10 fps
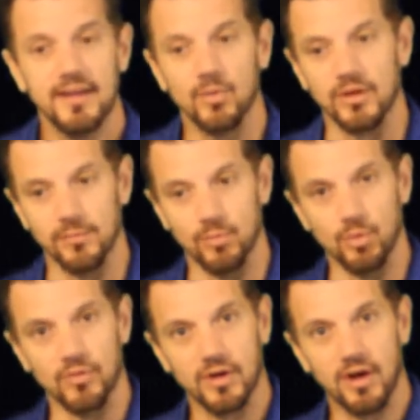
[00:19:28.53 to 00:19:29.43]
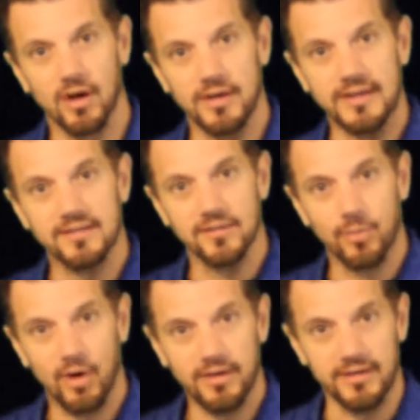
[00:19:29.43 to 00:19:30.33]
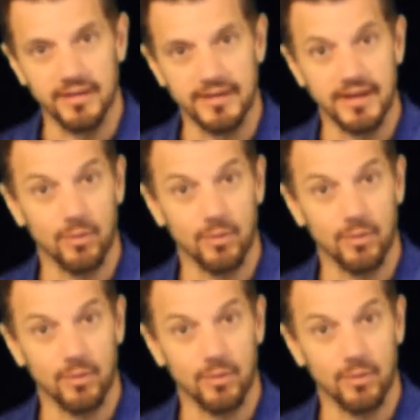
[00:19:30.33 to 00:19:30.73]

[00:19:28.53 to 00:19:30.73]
We're going to move our car into the parking lane.